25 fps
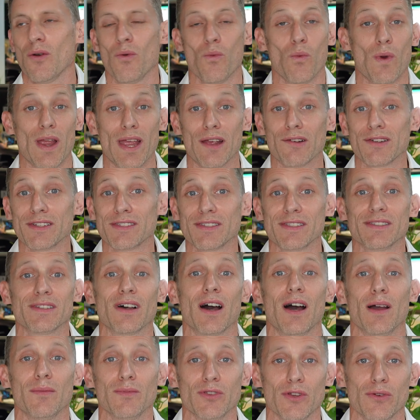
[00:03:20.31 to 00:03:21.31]
Where is the
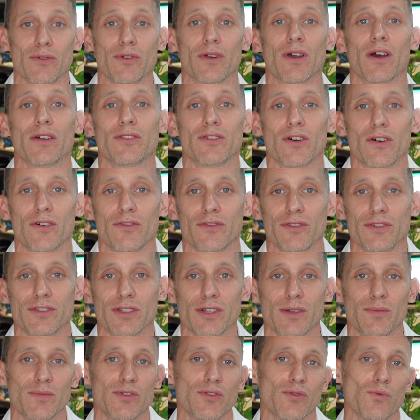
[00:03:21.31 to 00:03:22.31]
time zone cutoff in
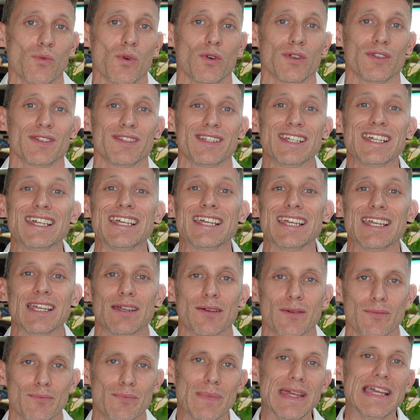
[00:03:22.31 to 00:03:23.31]
terms of what T
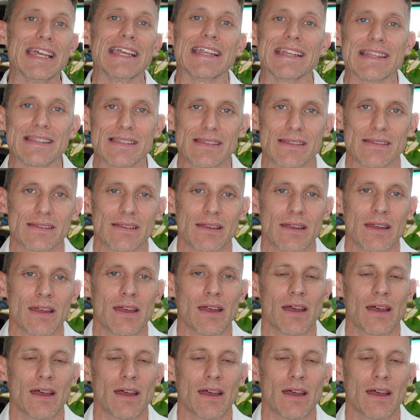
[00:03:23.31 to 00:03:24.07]
means,